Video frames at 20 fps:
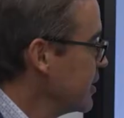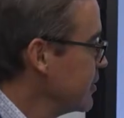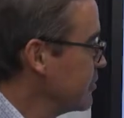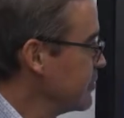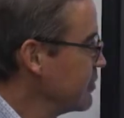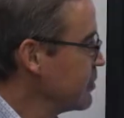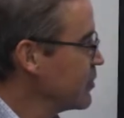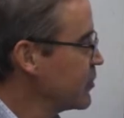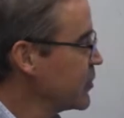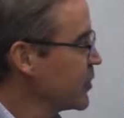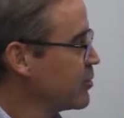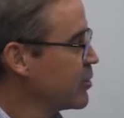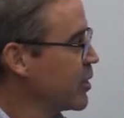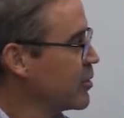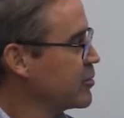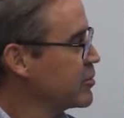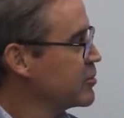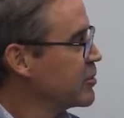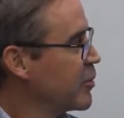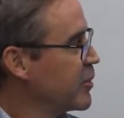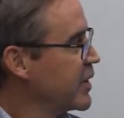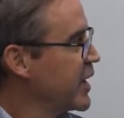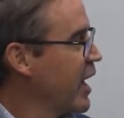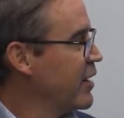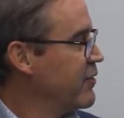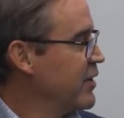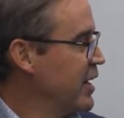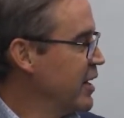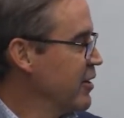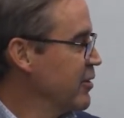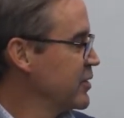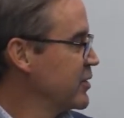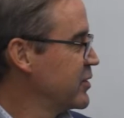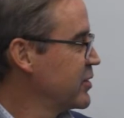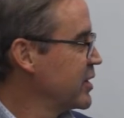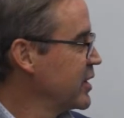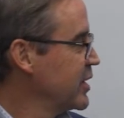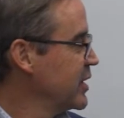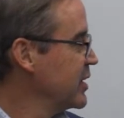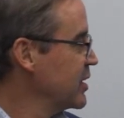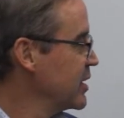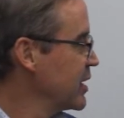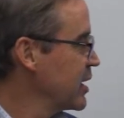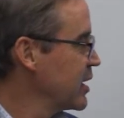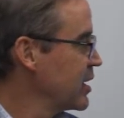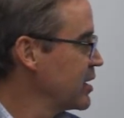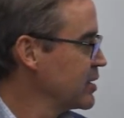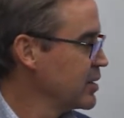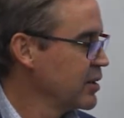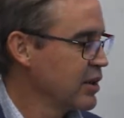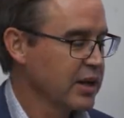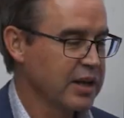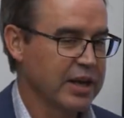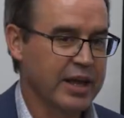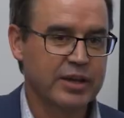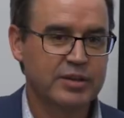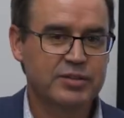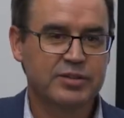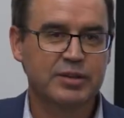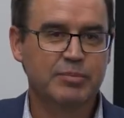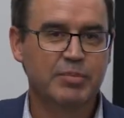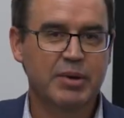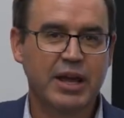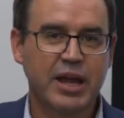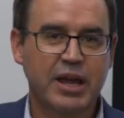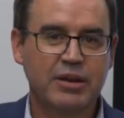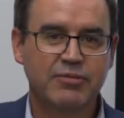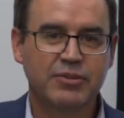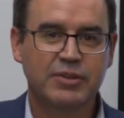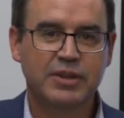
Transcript: practical examples, case studies into my teaching.